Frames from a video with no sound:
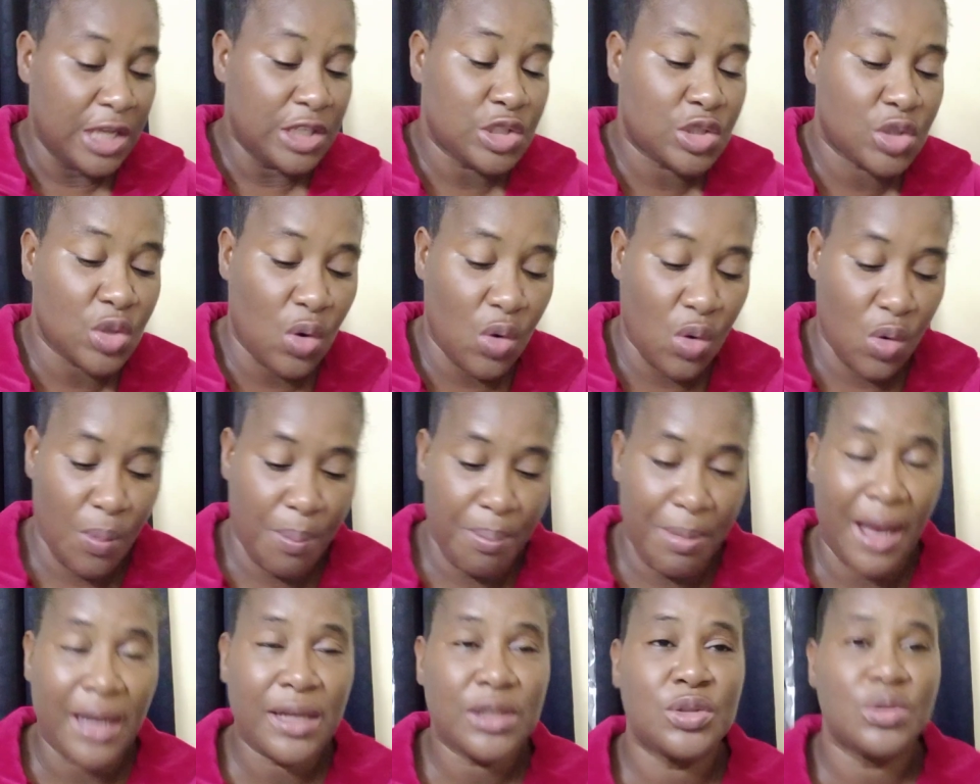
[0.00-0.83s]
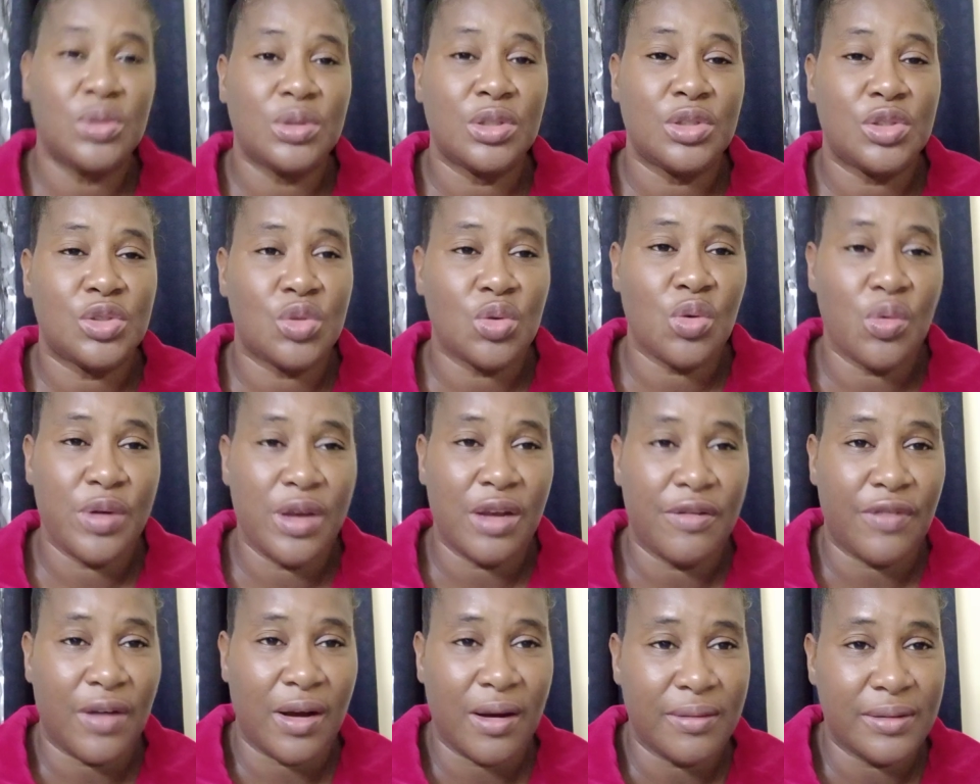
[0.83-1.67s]
So back to the
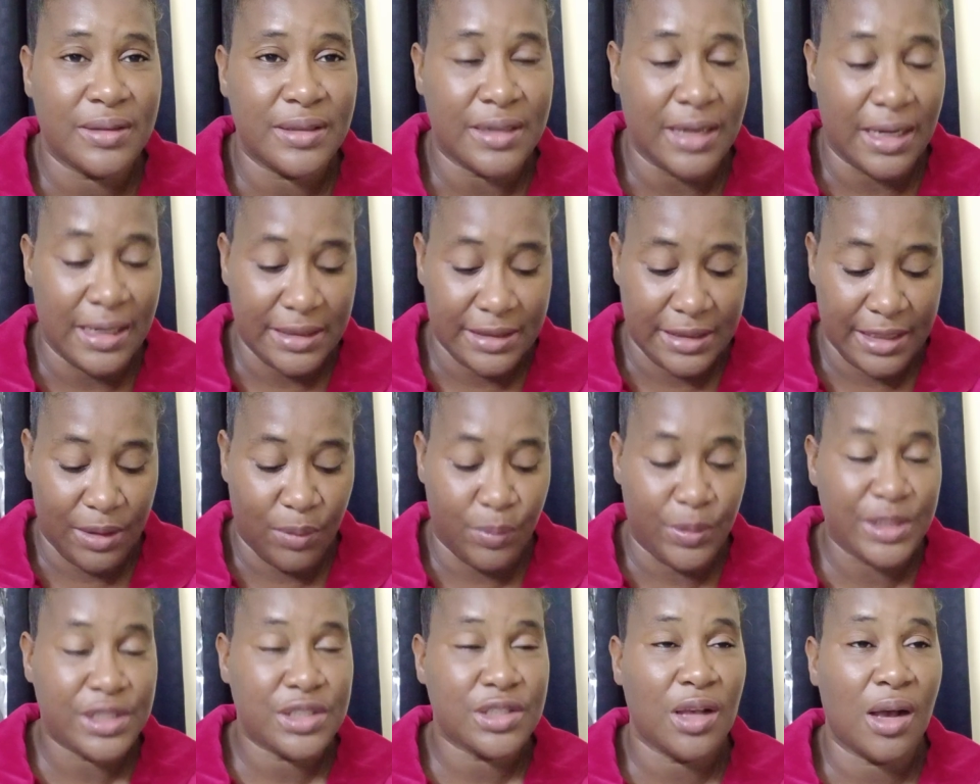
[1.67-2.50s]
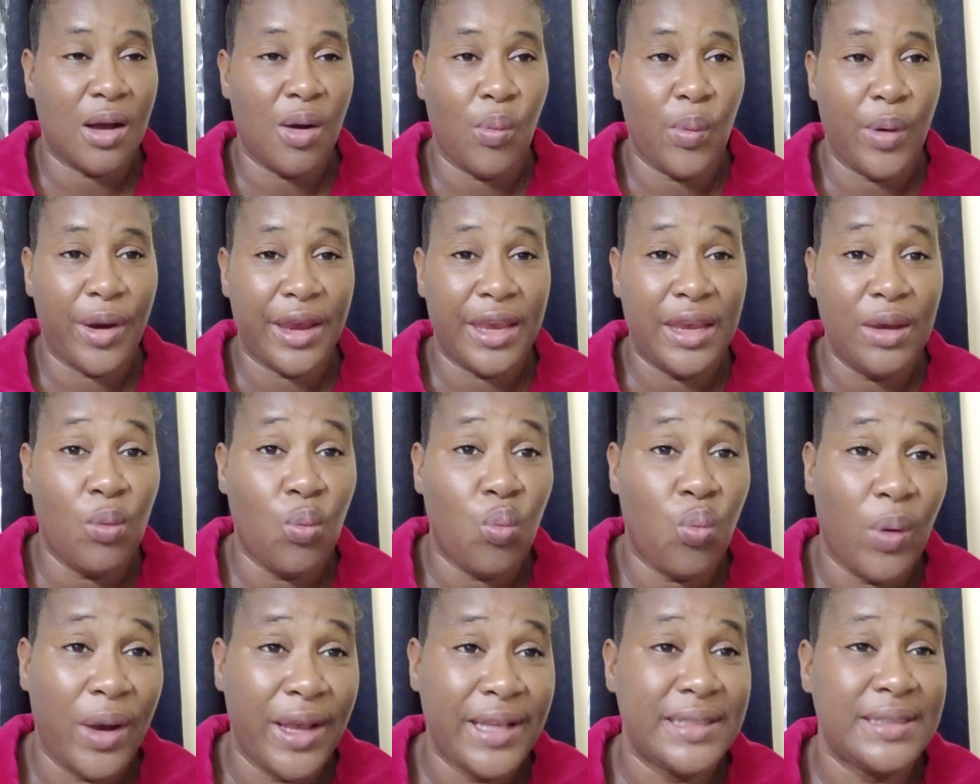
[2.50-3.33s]
story of Aaron Dante, we saw where he
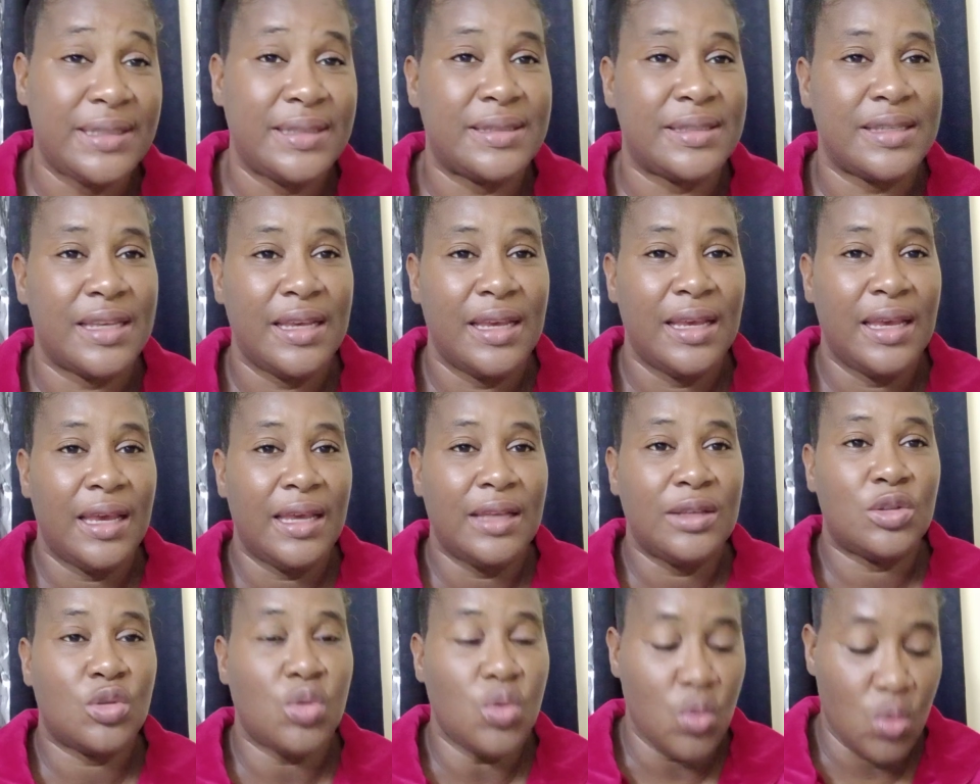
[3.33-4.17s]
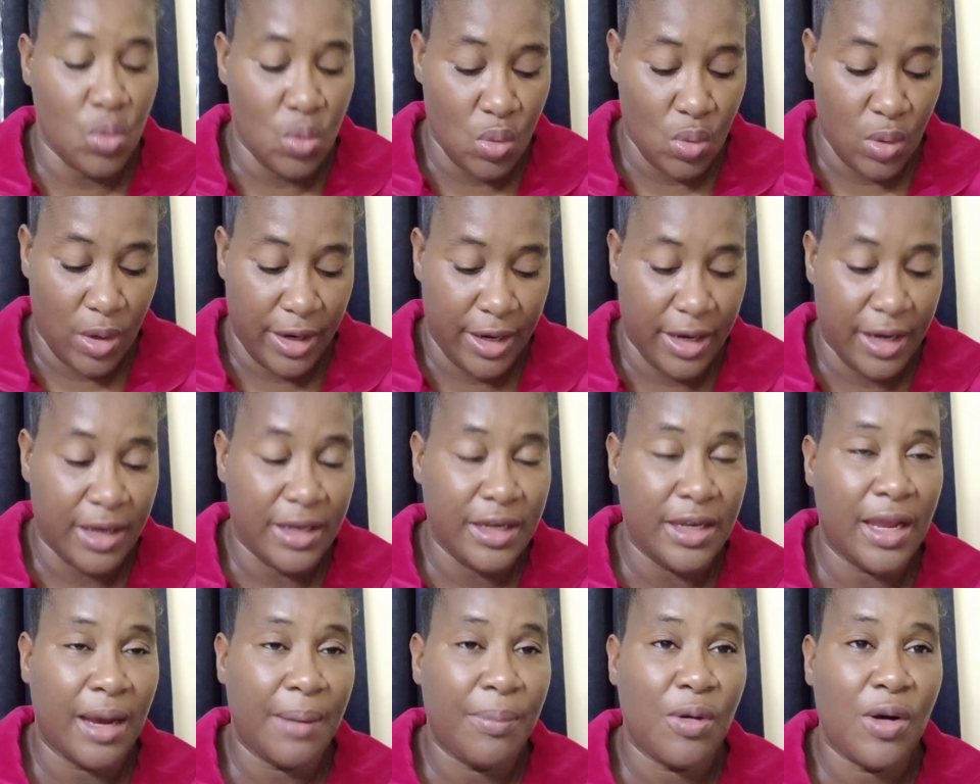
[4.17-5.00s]
went to
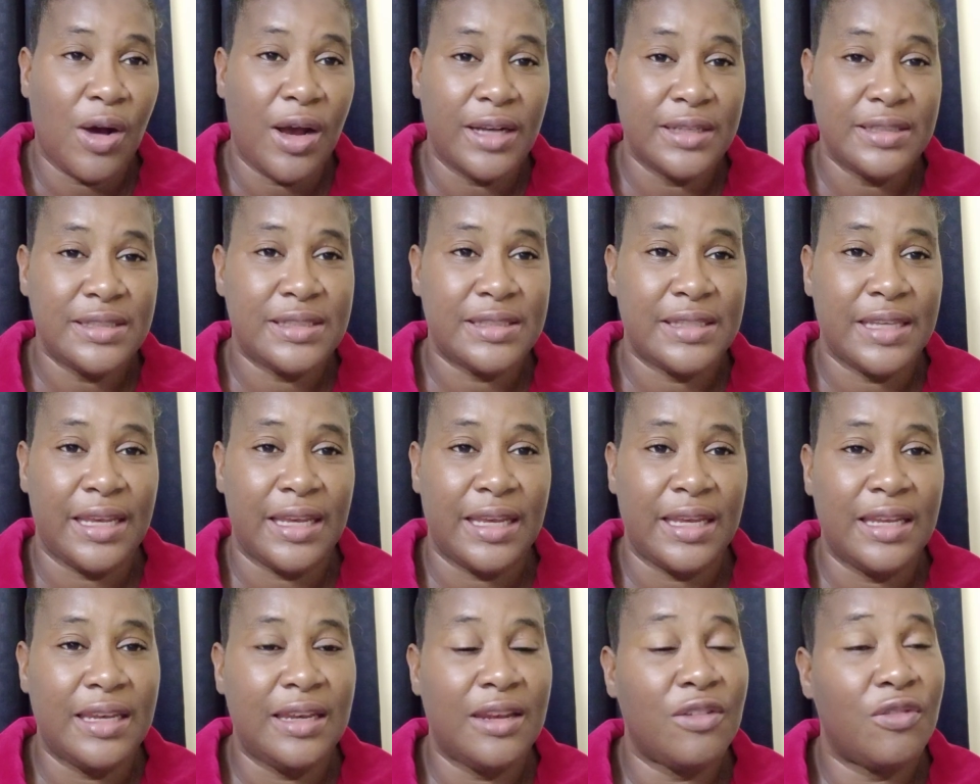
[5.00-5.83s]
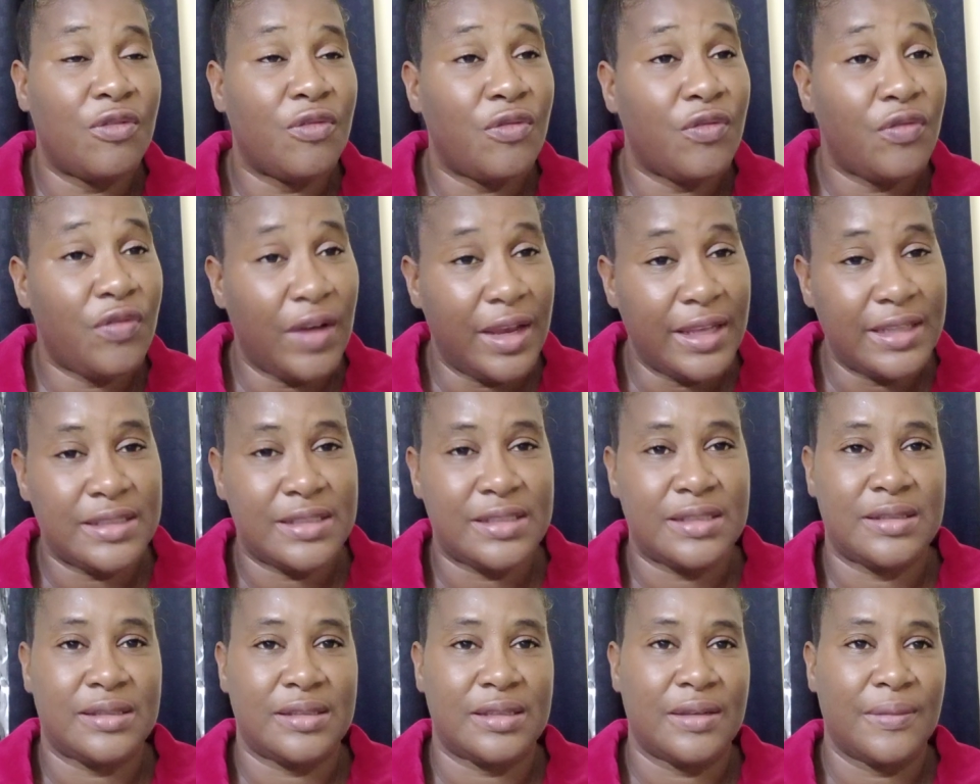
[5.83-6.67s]
Nyabohanse in
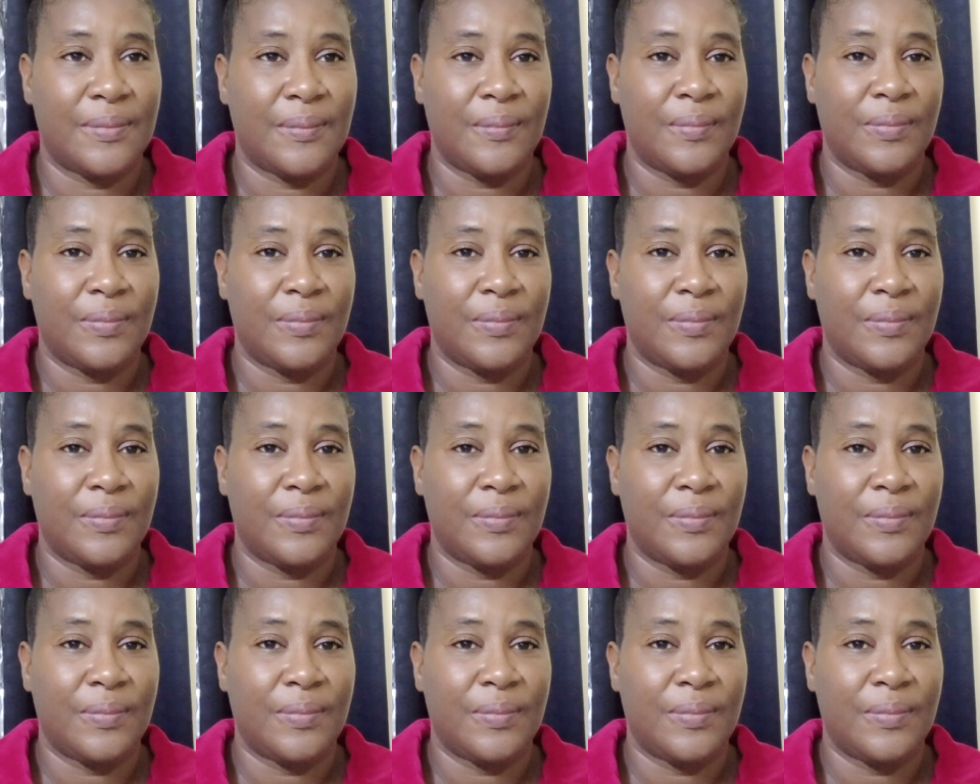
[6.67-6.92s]
defense